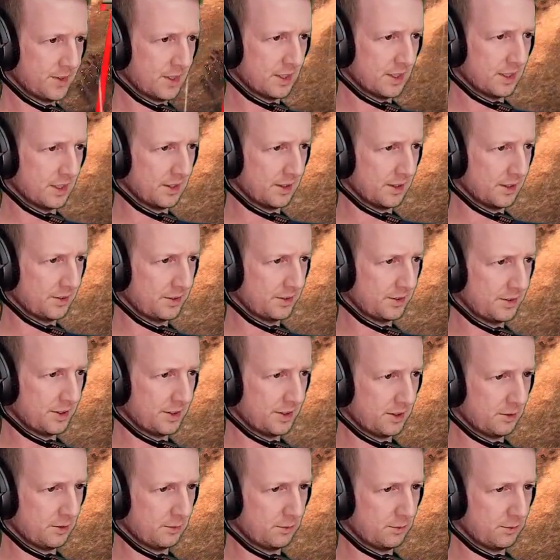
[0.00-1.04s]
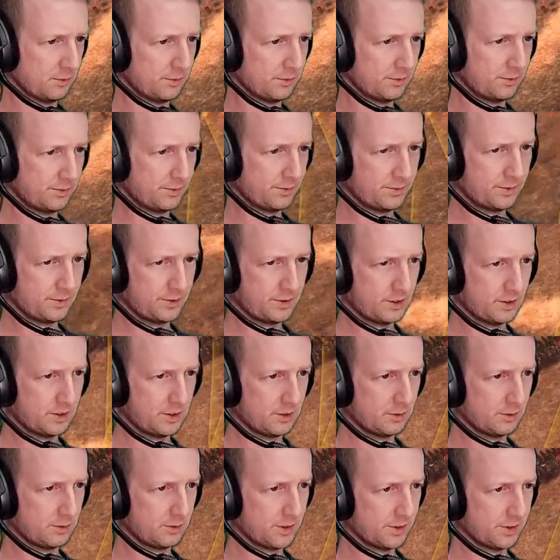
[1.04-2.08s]
Okay, that's that them dealt
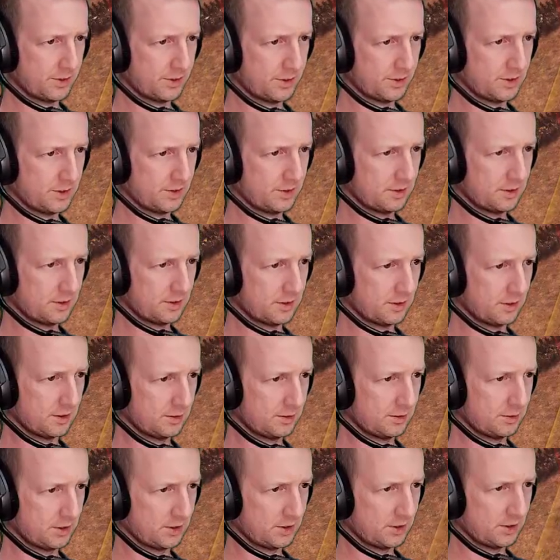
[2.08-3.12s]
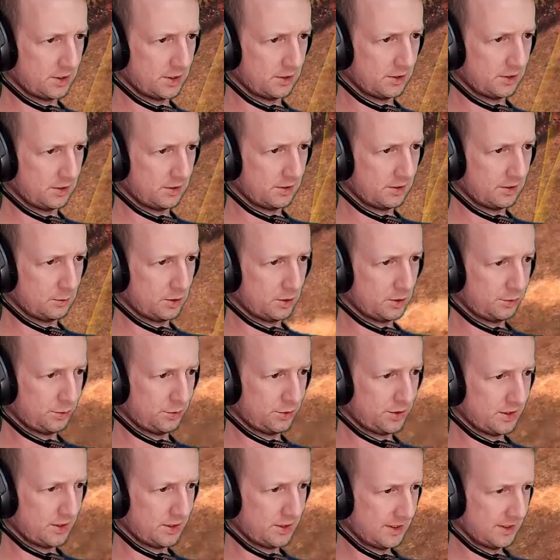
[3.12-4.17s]
with. Let's go and chase them off.
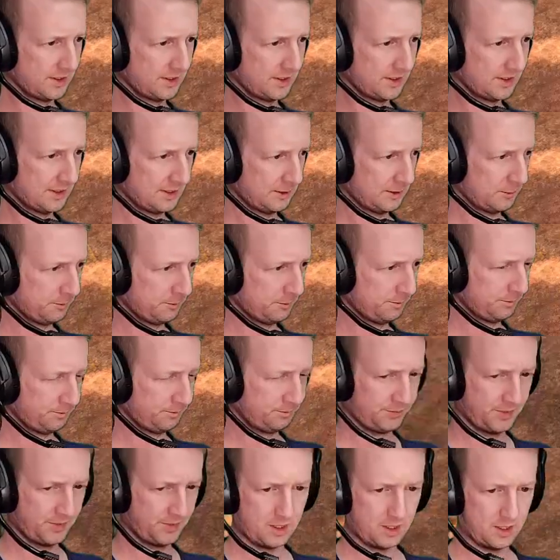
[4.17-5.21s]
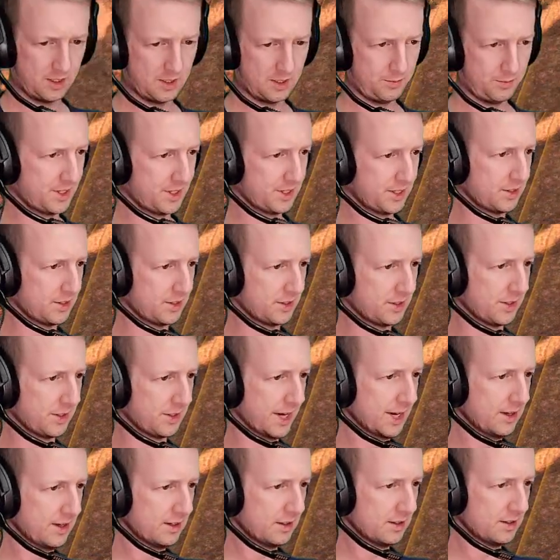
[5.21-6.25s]
We come down into
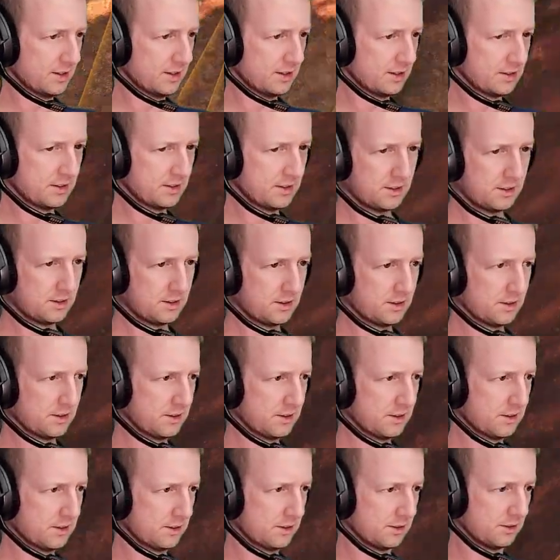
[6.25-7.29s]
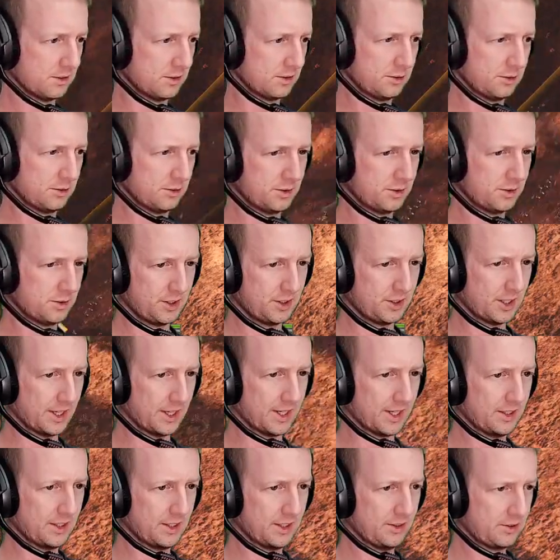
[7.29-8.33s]
there. Alright, everyone's
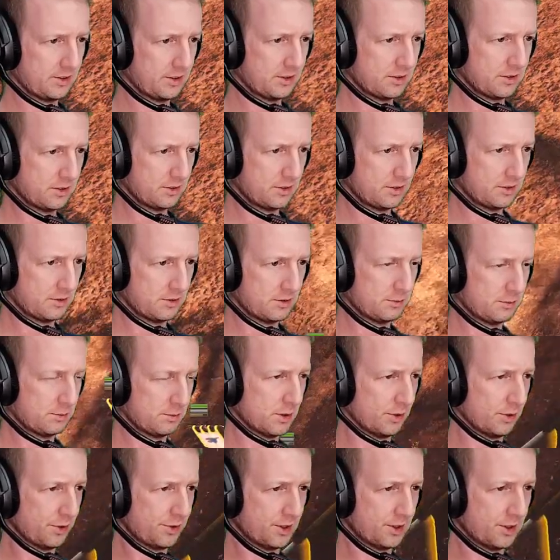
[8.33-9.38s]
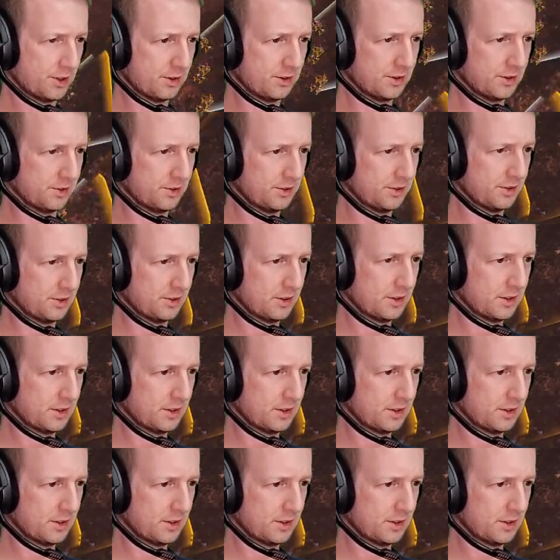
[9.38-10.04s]
engaged. Bolt throwers.